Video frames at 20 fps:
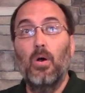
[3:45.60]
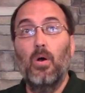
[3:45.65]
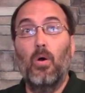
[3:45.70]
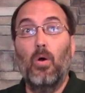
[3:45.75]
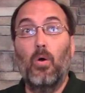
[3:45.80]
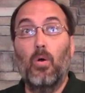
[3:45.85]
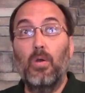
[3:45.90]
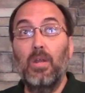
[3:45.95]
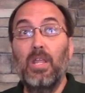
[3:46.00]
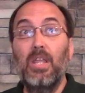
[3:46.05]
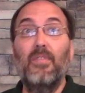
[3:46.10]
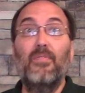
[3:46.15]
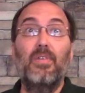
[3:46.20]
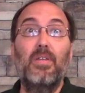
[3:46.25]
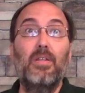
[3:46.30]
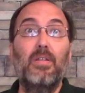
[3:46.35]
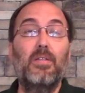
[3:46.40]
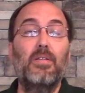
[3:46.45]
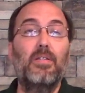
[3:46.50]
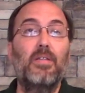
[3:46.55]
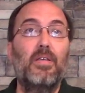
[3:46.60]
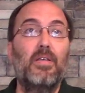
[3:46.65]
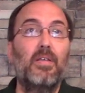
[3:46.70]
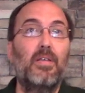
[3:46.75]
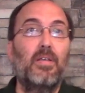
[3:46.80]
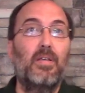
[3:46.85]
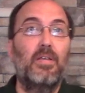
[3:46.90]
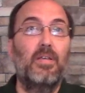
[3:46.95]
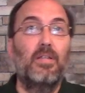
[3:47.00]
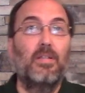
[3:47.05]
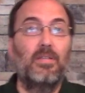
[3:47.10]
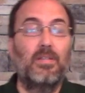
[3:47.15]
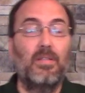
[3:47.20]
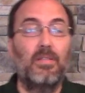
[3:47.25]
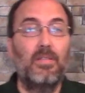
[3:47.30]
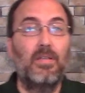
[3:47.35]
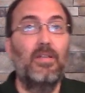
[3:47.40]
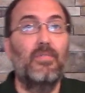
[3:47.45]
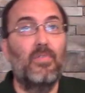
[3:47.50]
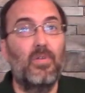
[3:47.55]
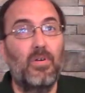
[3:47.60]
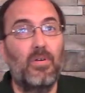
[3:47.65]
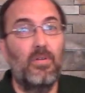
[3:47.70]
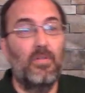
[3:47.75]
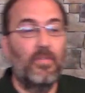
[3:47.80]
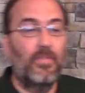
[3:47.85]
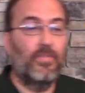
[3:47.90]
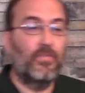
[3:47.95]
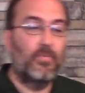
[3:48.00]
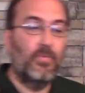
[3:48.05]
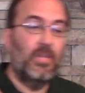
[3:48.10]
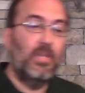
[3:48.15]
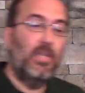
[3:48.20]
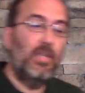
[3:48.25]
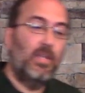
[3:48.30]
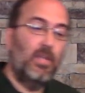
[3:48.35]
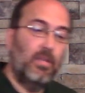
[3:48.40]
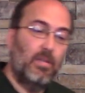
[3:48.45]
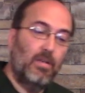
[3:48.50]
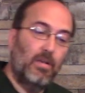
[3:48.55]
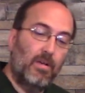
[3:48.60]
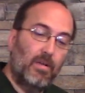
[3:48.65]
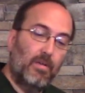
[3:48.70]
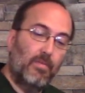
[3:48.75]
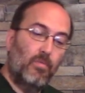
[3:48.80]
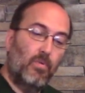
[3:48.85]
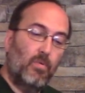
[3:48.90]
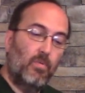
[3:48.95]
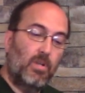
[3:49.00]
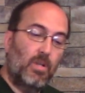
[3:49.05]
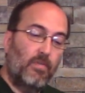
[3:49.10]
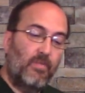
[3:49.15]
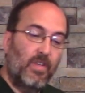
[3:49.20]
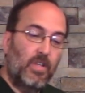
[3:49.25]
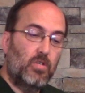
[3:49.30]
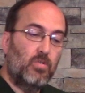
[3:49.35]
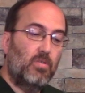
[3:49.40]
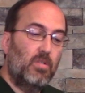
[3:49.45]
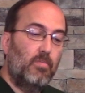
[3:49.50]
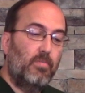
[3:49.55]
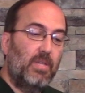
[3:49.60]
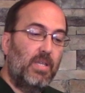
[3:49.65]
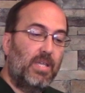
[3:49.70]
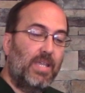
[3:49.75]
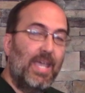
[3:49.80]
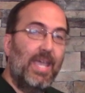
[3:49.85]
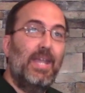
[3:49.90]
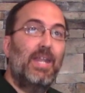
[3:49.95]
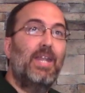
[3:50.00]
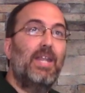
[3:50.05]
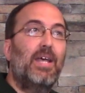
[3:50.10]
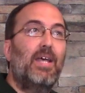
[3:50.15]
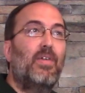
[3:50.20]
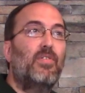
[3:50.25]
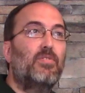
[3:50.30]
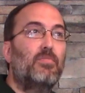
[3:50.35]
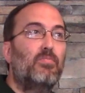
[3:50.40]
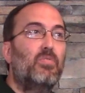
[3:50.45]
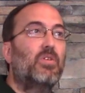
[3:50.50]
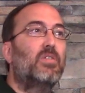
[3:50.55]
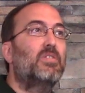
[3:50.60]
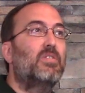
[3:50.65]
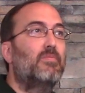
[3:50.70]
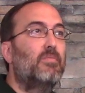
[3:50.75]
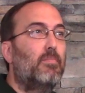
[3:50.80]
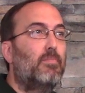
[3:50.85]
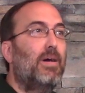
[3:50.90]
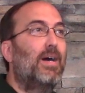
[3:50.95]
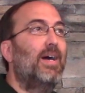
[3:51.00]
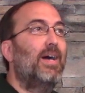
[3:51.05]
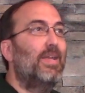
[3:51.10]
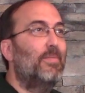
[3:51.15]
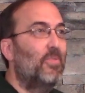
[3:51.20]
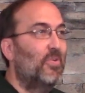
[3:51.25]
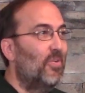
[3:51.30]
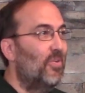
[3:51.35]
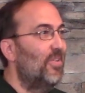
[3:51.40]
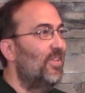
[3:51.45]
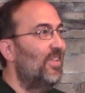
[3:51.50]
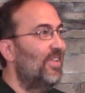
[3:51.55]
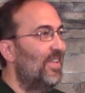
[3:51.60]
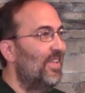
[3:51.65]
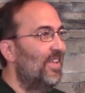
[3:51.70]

or even deliver three of what would eventually be canonized books of the Bible